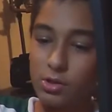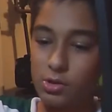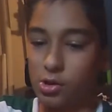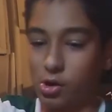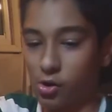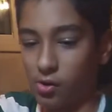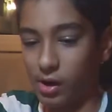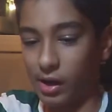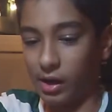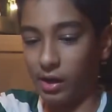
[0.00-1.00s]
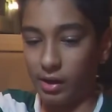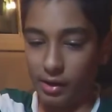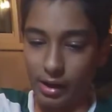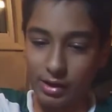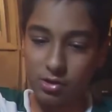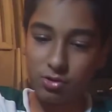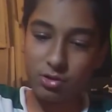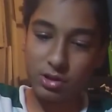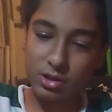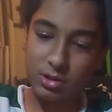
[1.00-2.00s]
So, I
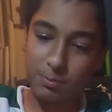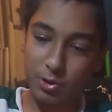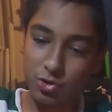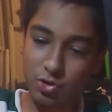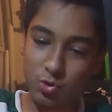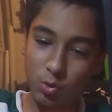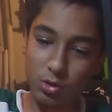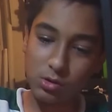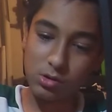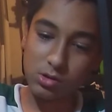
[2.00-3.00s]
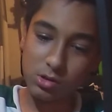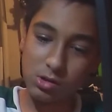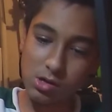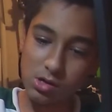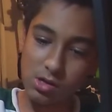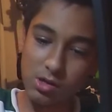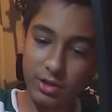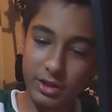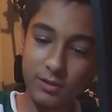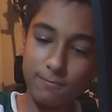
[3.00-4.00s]
used this punch tool
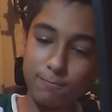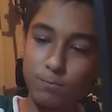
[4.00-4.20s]
thing